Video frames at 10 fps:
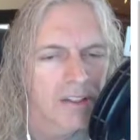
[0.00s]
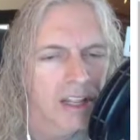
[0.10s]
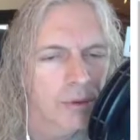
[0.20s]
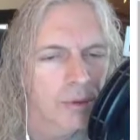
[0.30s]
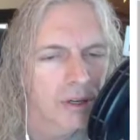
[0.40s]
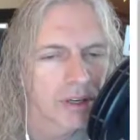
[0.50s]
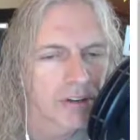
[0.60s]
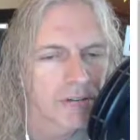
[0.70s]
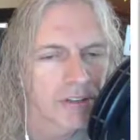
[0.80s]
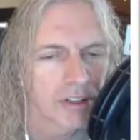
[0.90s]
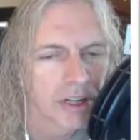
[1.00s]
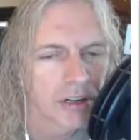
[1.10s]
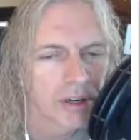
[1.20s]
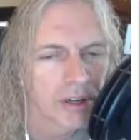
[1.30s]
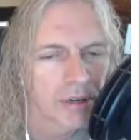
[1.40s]
Then we are going to fill
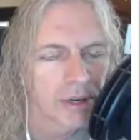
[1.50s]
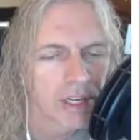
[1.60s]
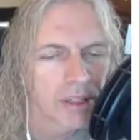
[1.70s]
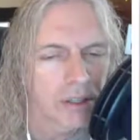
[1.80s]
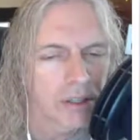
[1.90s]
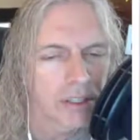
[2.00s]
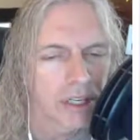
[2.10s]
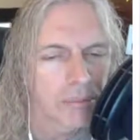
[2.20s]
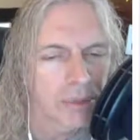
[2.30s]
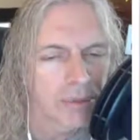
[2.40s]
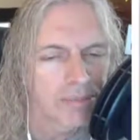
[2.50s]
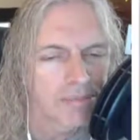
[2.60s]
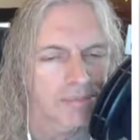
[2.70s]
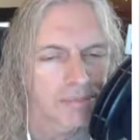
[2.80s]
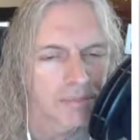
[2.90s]
out our credit card number,
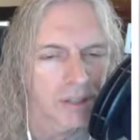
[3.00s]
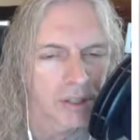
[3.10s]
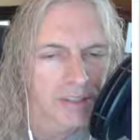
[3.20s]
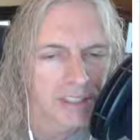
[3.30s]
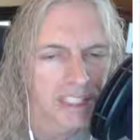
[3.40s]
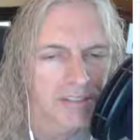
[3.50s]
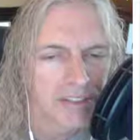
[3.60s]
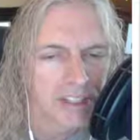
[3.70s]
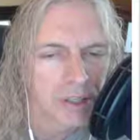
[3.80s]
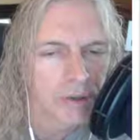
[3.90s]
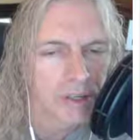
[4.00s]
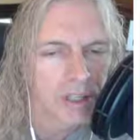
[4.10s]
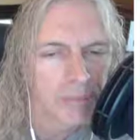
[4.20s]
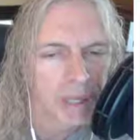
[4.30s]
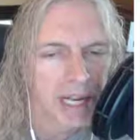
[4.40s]
our CV code
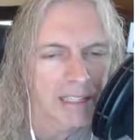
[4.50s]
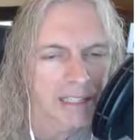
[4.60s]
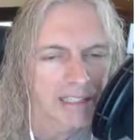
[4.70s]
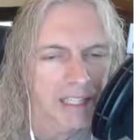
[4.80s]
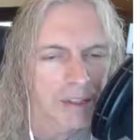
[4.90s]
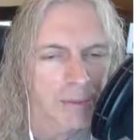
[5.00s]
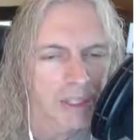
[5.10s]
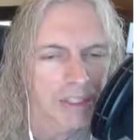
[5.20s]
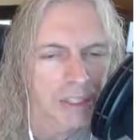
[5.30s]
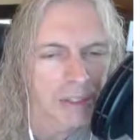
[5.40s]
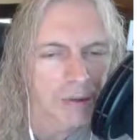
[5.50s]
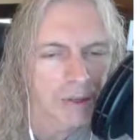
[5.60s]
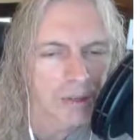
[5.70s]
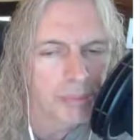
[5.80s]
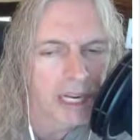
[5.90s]
on the back. That's that 3-digit code
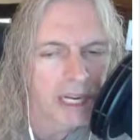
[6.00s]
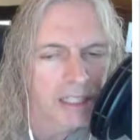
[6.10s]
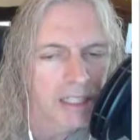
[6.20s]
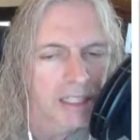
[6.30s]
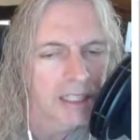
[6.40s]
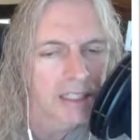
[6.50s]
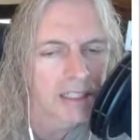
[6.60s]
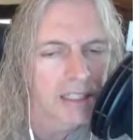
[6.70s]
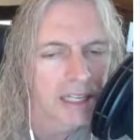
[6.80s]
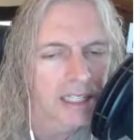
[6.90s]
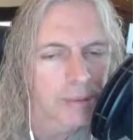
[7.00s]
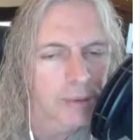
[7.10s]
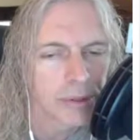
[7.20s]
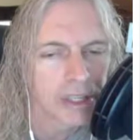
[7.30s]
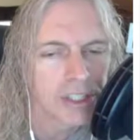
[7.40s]
on the back, the
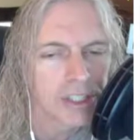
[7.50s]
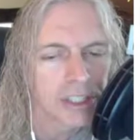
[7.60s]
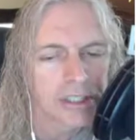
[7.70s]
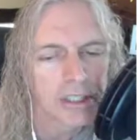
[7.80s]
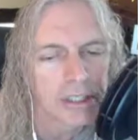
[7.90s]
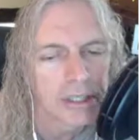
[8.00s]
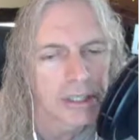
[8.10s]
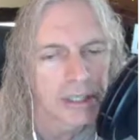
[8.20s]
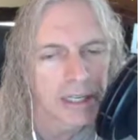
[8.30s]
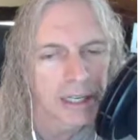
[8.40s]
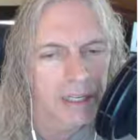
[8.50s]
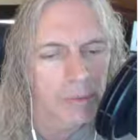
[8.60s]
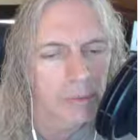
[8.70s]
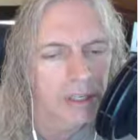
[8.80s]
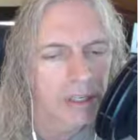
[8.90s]
expiration,
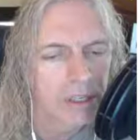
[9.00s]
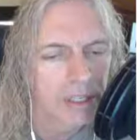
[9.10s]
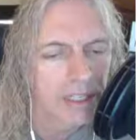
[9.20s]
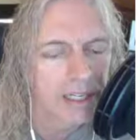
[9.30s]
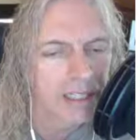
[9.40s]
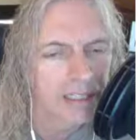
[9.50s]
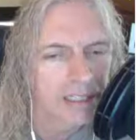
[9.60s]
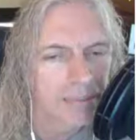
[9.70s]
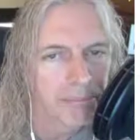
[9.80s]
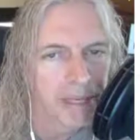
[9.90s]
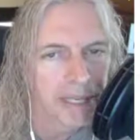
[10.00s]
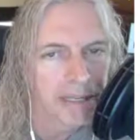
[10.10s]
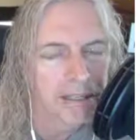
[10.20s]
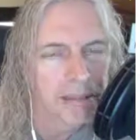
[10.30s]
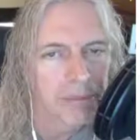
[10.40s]
and we are going to hit submit.
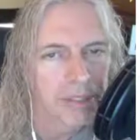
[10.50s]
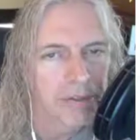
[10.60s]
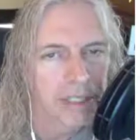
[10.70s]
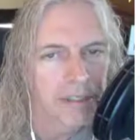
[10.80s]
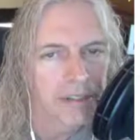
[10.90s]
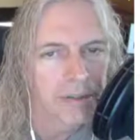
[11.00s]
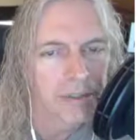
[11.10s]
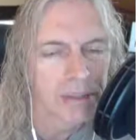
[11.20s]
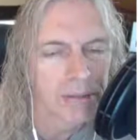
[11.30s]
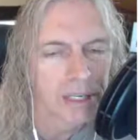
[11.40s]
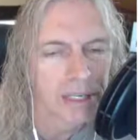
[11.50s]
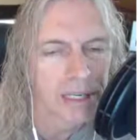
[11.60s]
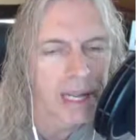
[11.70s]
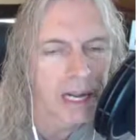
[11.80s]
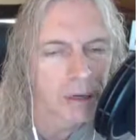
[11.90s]
I'm going to go ahead and do that right
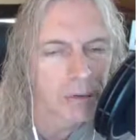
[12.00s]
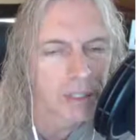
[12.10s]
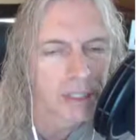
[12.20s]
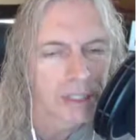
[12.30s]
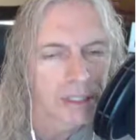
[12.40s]
now.